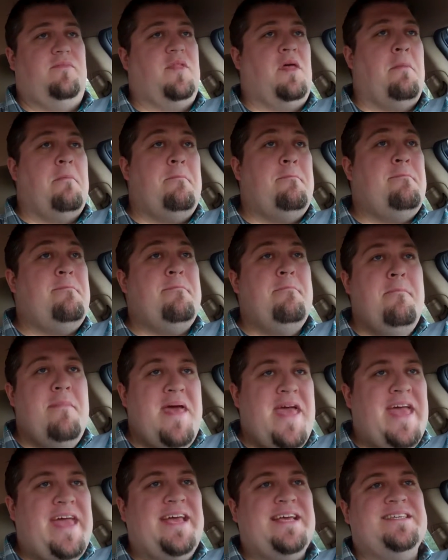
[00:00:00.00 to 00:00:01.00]

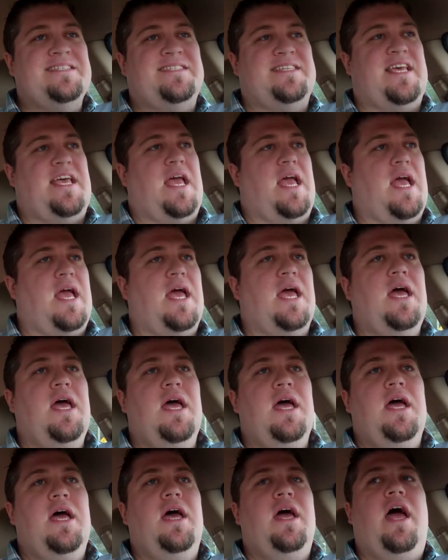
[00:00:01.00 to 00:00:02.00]
amazing.
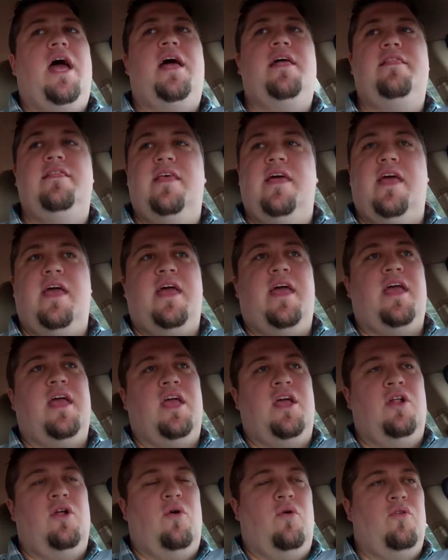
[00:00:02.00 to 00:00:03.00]
And they,
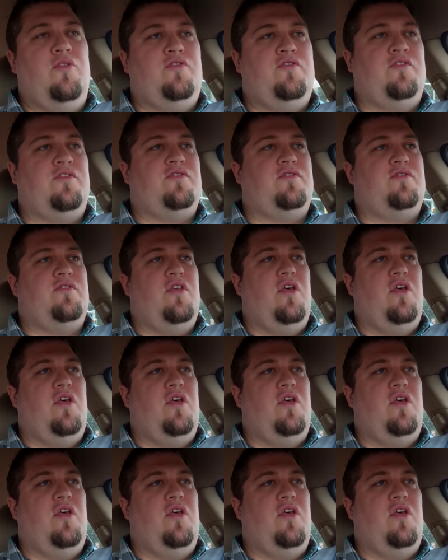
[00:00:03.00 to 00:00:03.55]
just